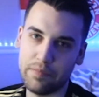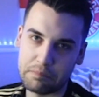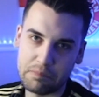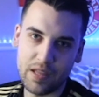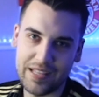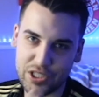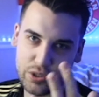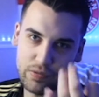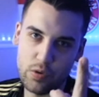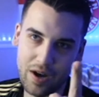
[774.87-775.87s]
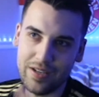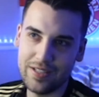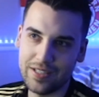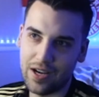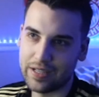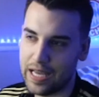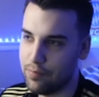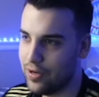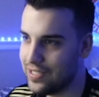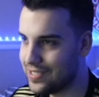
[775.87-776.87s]
That's 3-1. Okay,
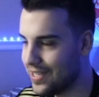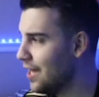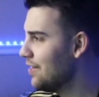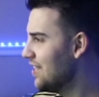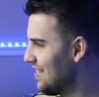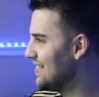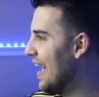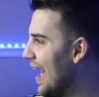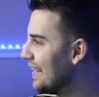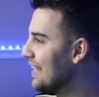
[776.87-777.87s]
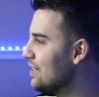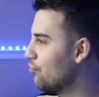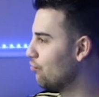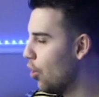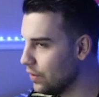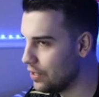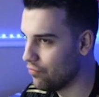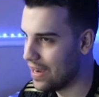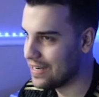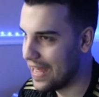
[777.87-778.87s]
boys. This attack is rolling right
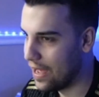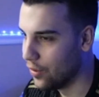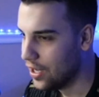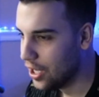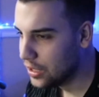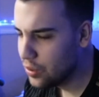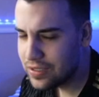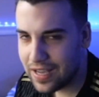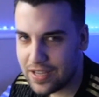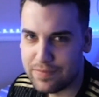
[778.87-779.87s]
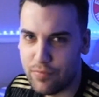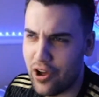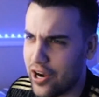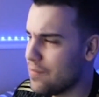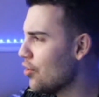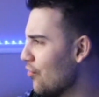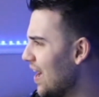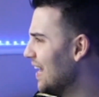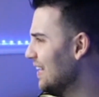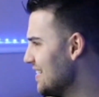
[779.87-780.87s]
now. Lucas Moura,
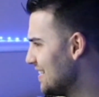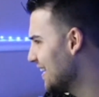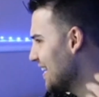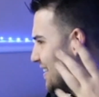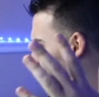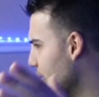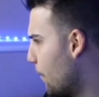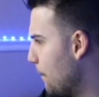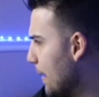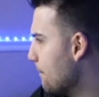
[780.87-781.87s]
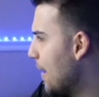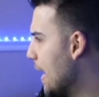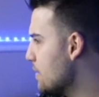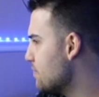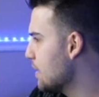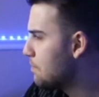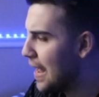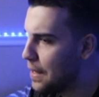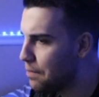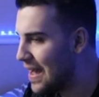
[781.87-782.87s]
Morales, they got the little bing bang, bing bang,
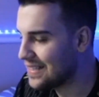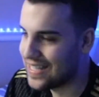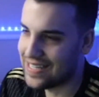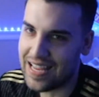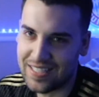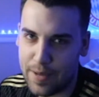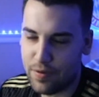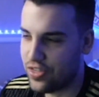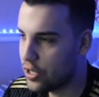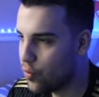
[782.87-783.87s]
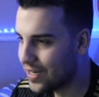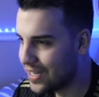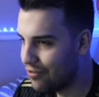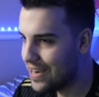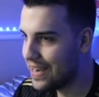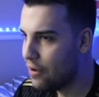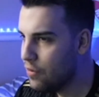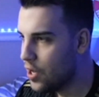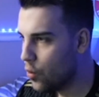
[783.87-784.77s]
back of the net type of thing working right now. We're,